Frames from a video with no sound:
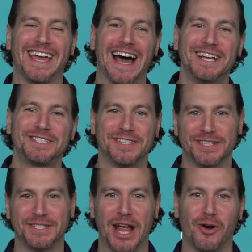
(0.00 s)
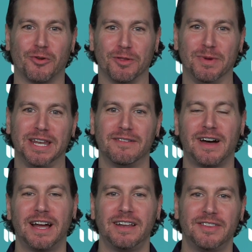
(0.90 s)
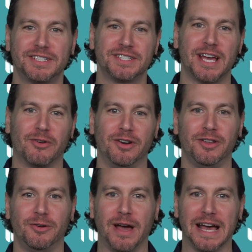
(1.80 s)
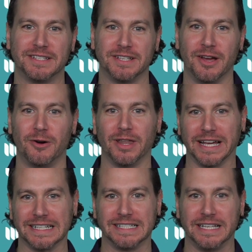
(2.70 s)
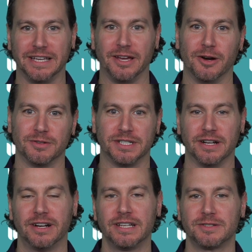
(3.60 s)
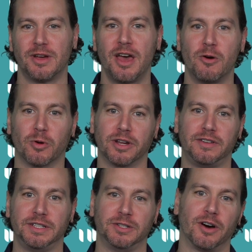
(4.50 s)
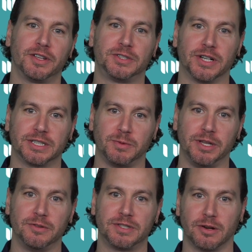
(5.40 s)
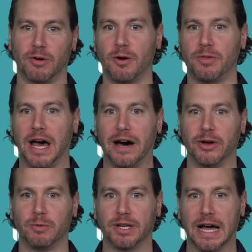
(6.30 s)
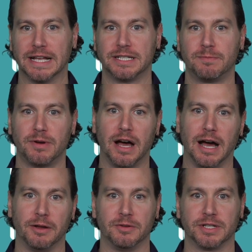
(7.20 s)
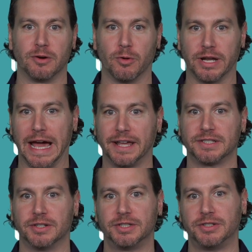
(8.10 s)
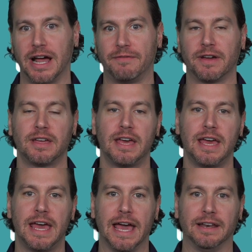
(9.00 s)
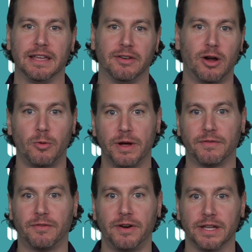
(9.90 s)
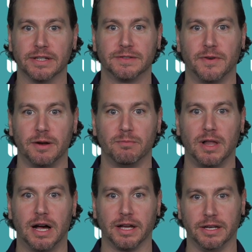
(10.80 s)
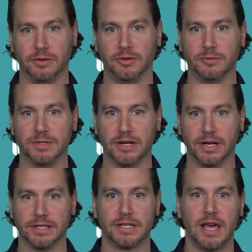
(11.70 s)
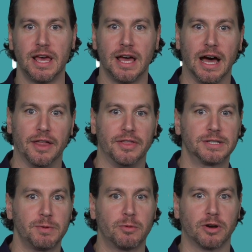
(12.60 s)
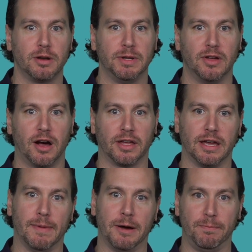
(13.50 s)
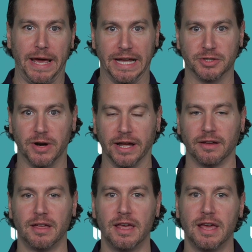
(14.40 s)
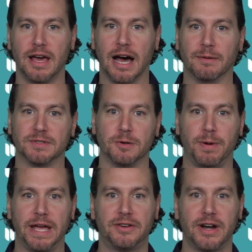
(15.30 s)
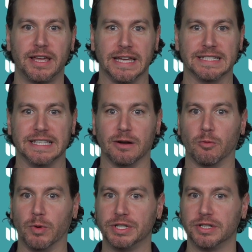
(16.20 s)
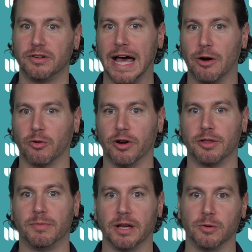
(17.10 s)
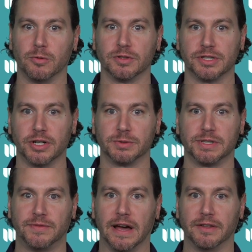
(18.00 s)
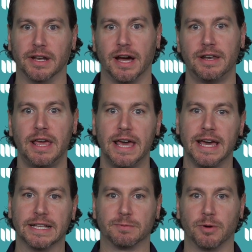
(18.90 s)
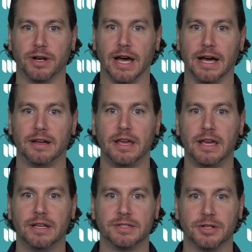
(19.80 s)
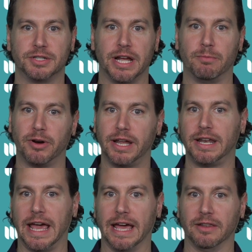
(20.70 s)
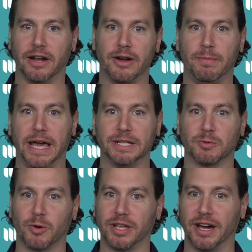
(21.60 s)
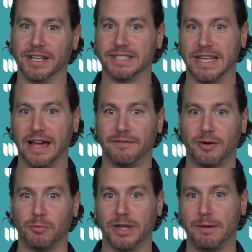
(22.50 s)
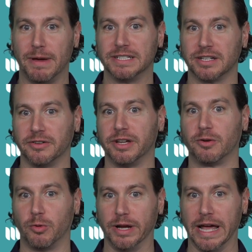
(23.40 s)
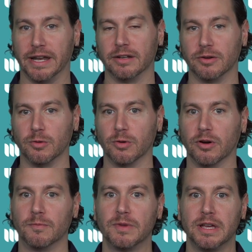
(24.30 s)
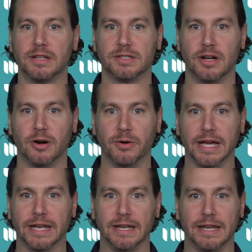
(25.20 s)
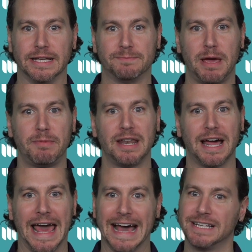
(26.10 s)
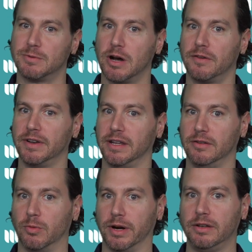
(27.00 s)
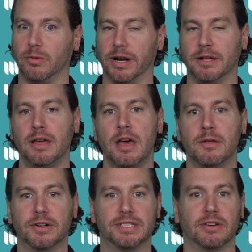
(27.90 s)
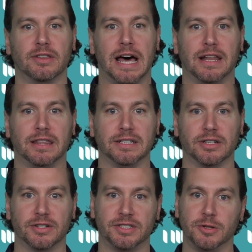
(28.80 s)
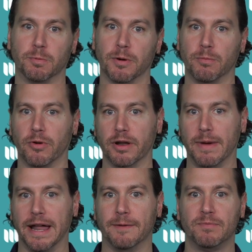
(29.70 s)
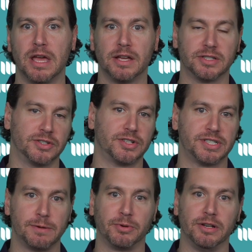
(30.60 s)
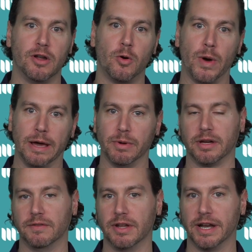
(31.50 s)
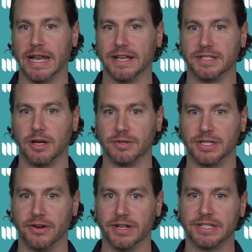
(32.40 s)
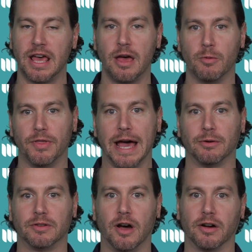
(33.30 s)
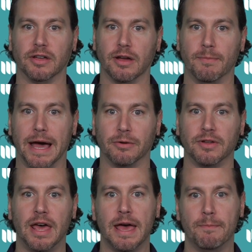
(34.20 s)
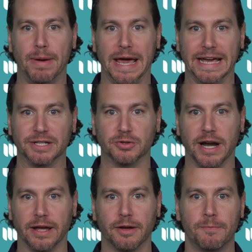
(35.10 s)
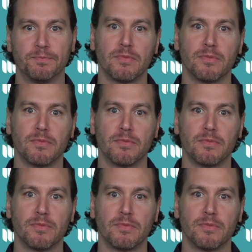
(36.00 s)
Hey guys, this is Eric with Mediavine, and this is our new SEO Like a CEO series. We're going to teach you all the tricks we use to grow the Hollywood gossip uh, using organic search traffic and give it all away for free in this fun blog and YouTube series. Uh, this week we're going to be talking about PageRank. Um, so PageRank is the original algorithm that Google search was founded on. It's what uh, Sergey Brin and Larry Page were working on at Stanford when they basically created Google. So it is maybe not as relevant in 2020, there's still a lot of things that are super important about it. So there's just simply no way we could have done an SEO series without talking about PageRank.